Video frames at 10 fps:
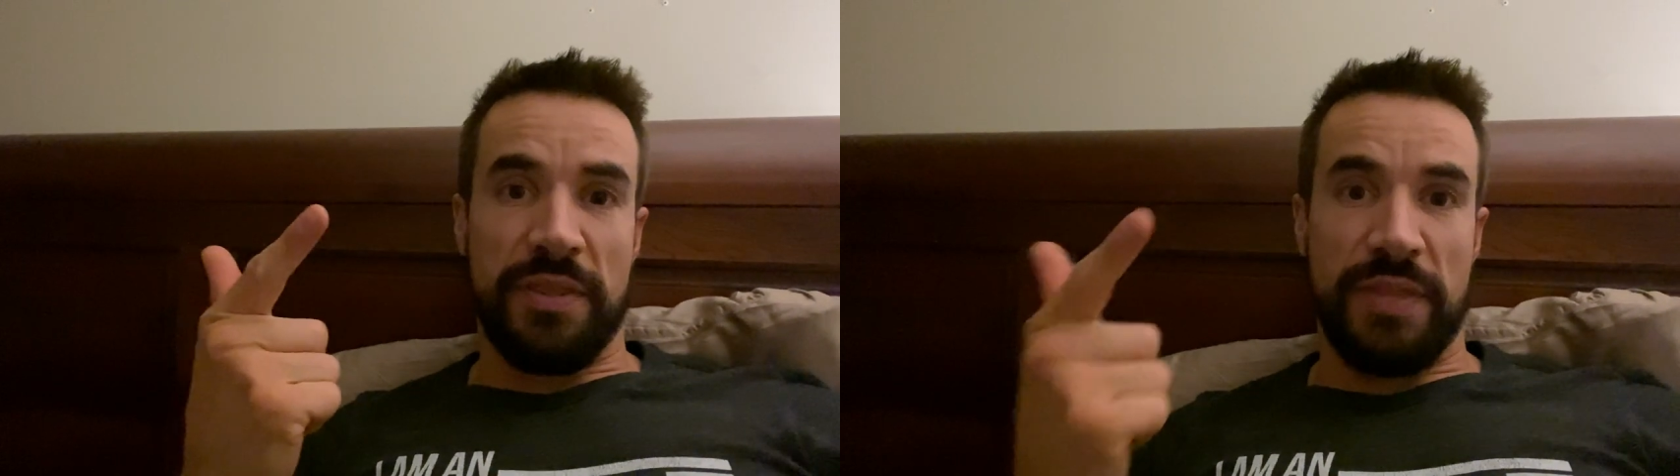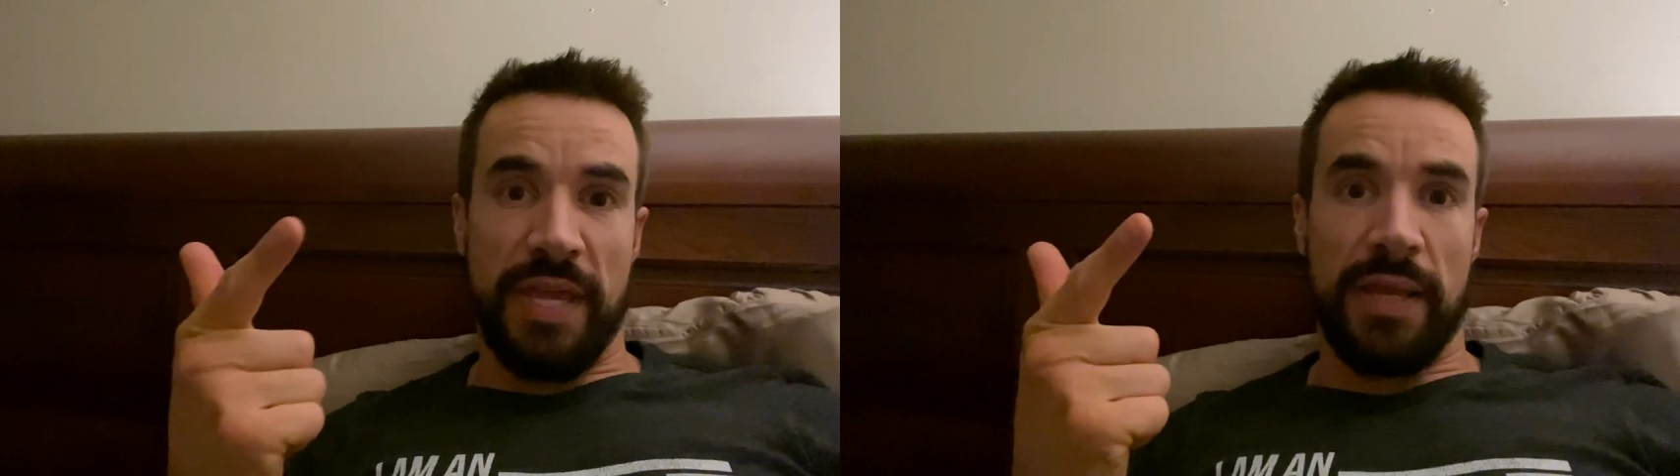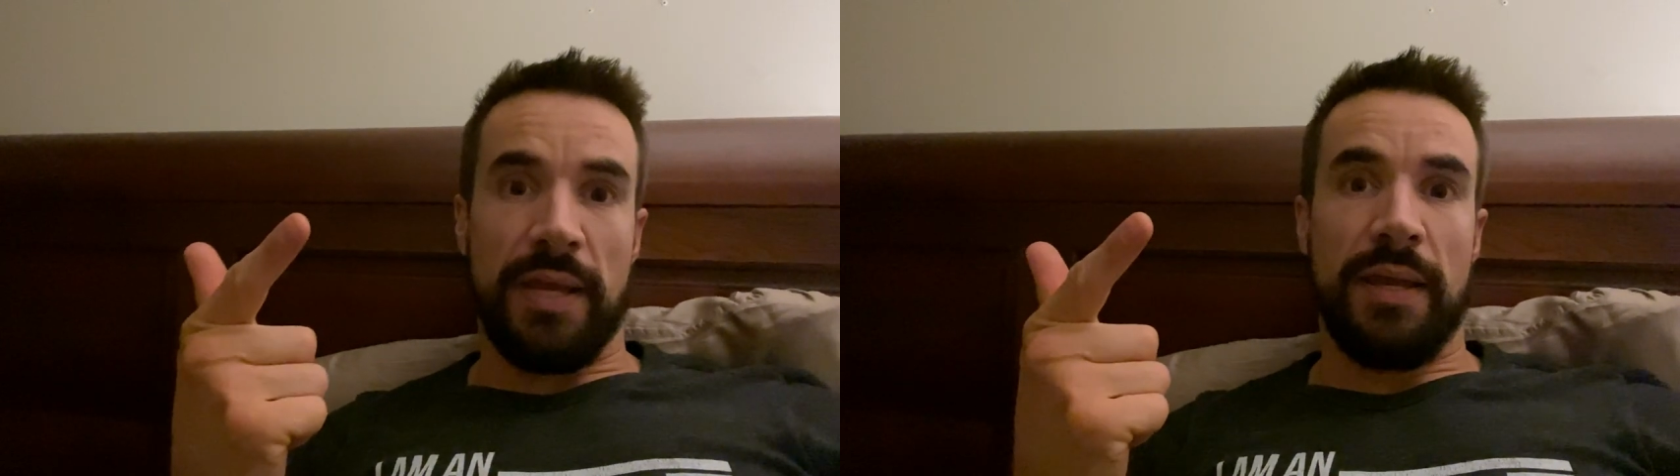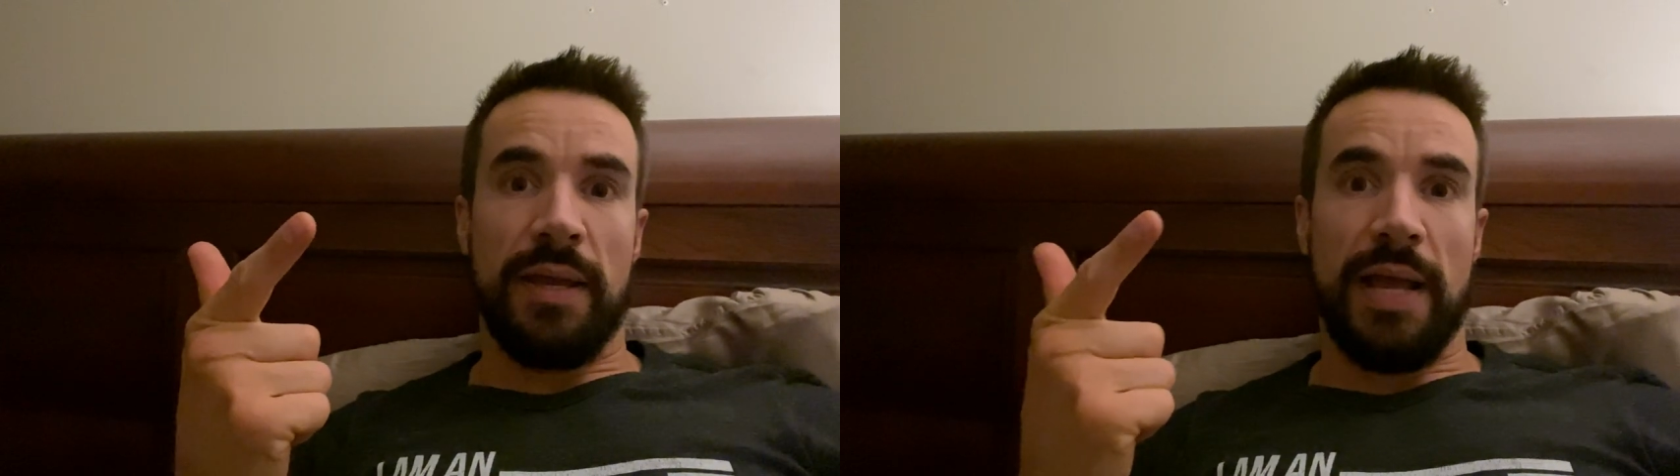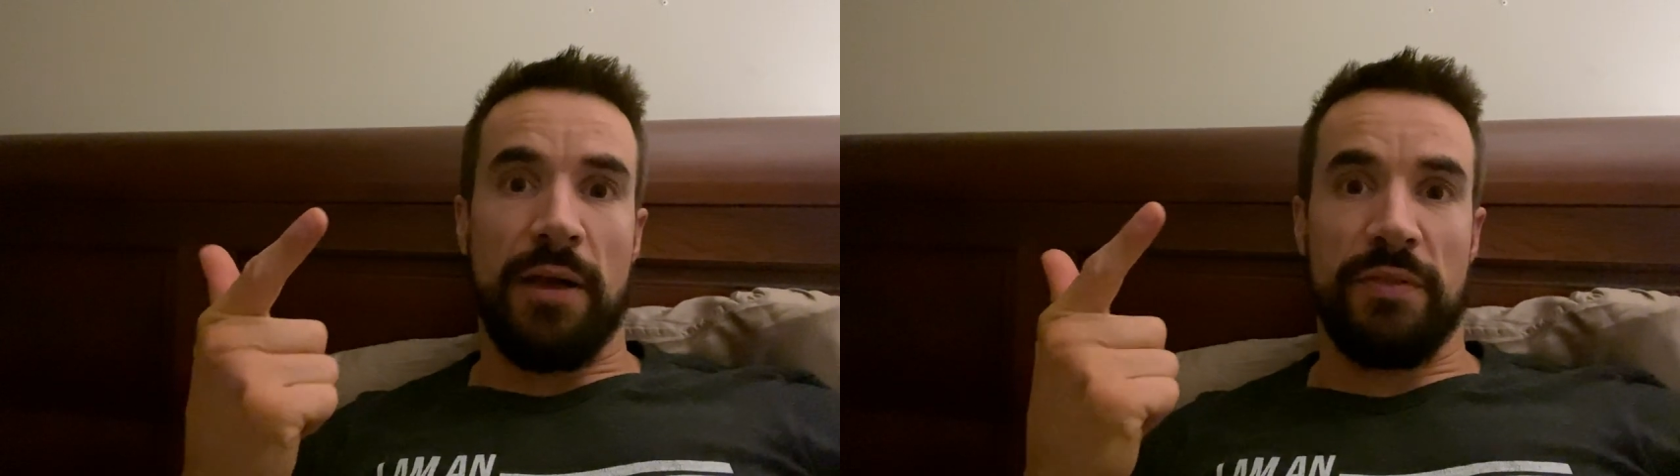think
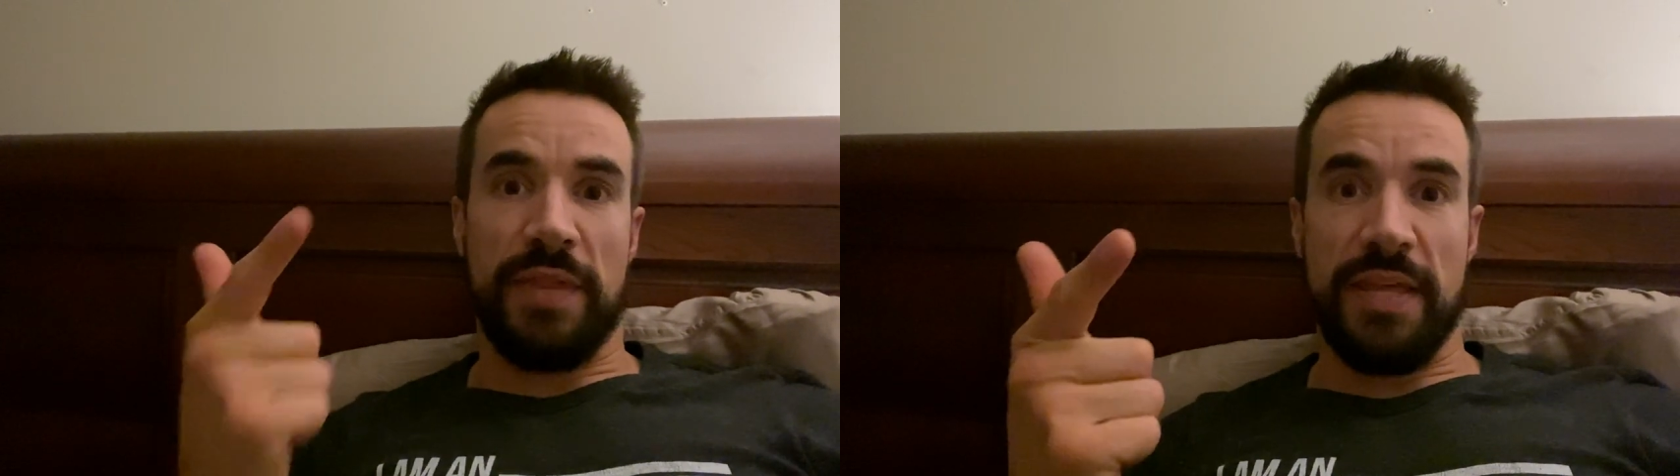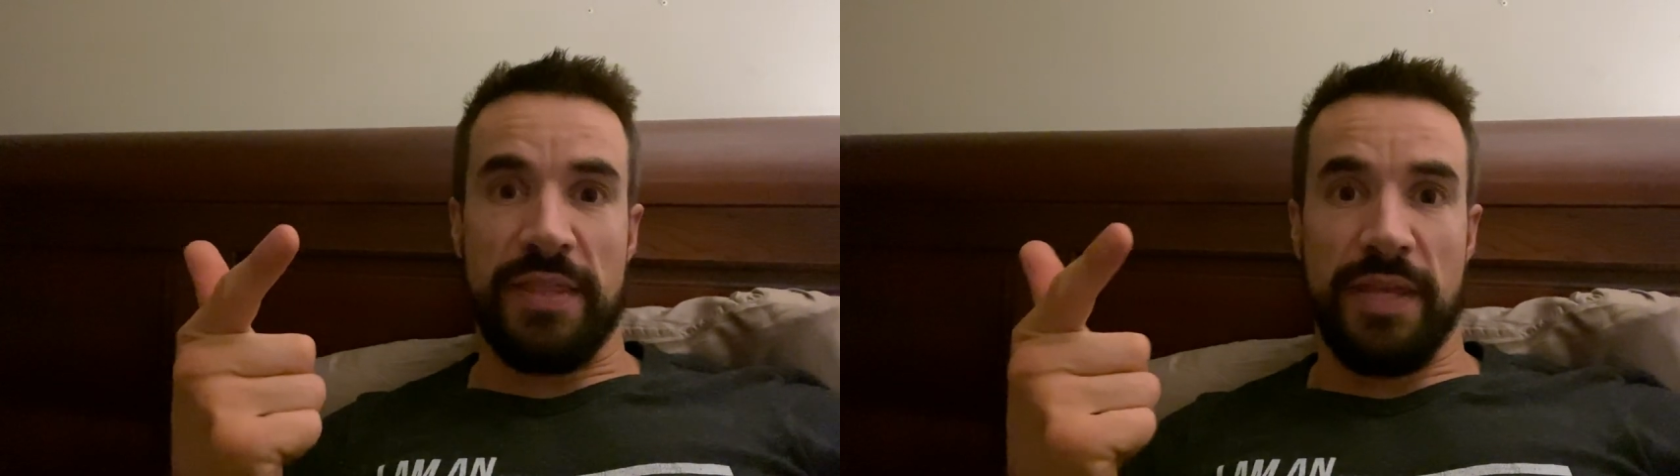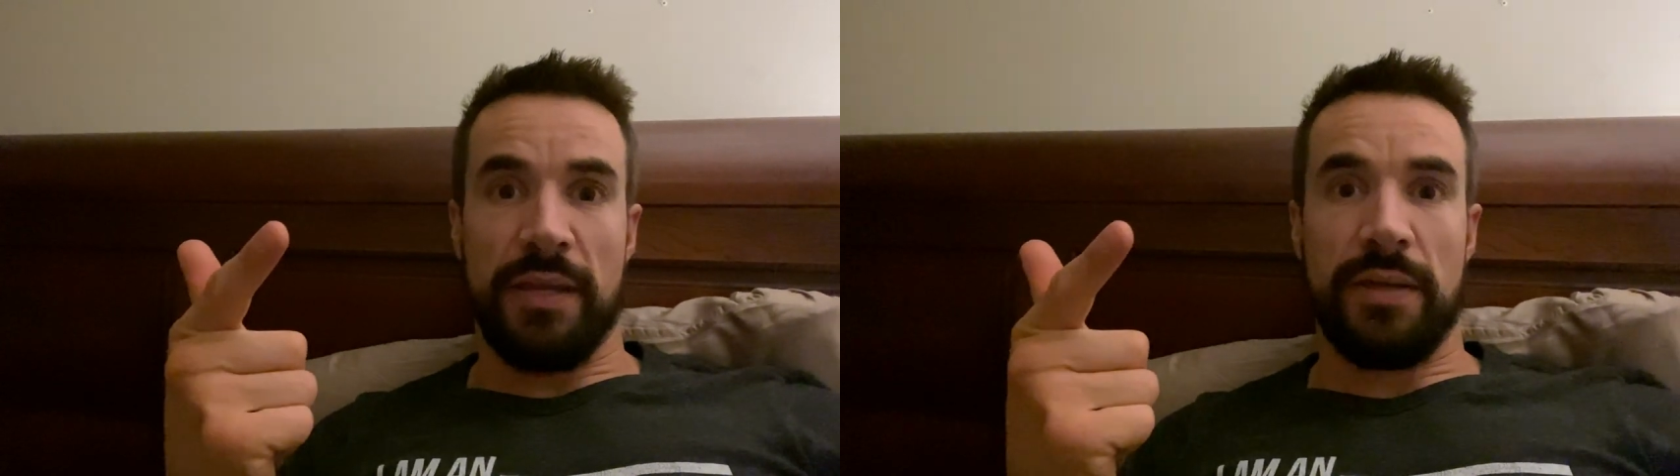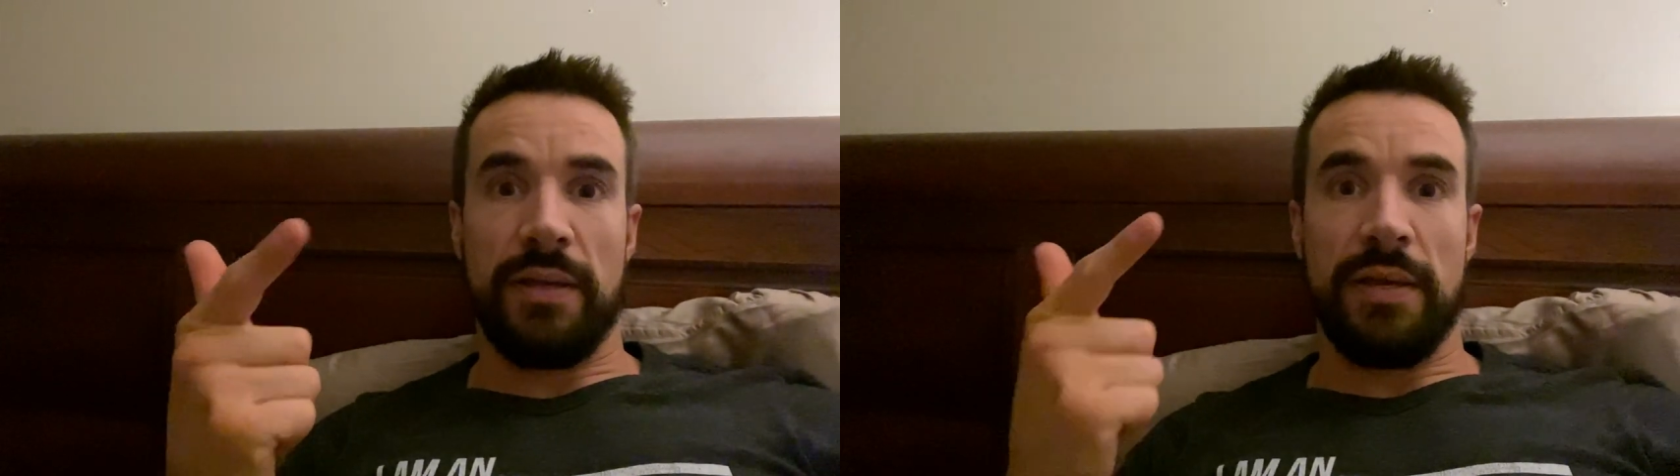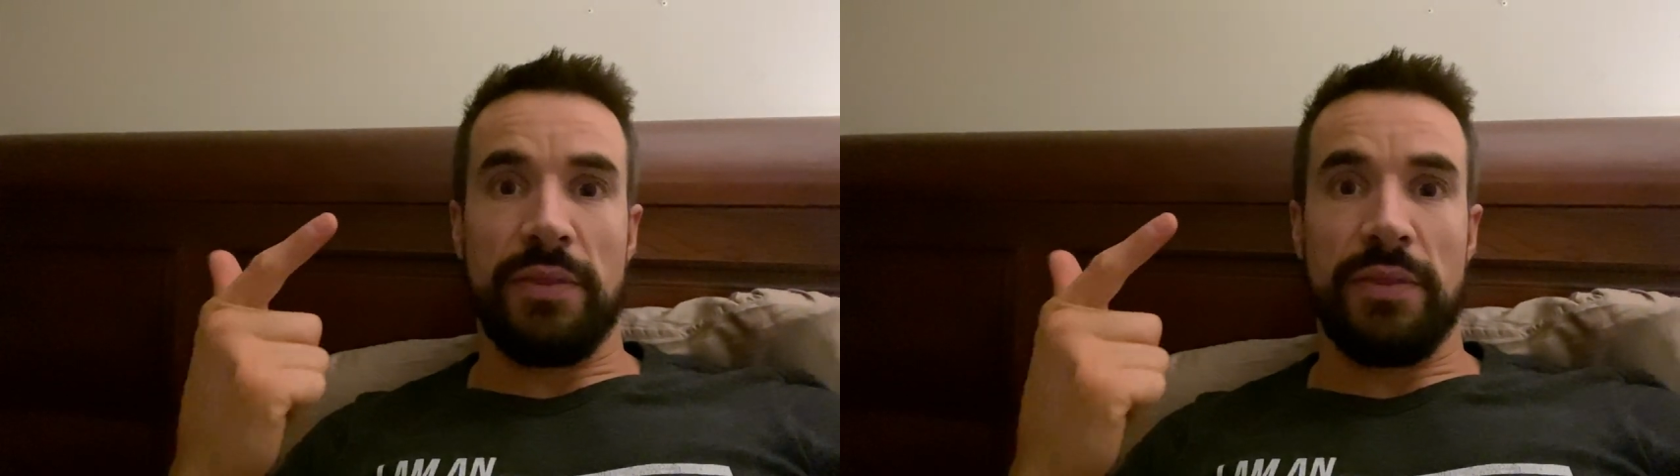how they think.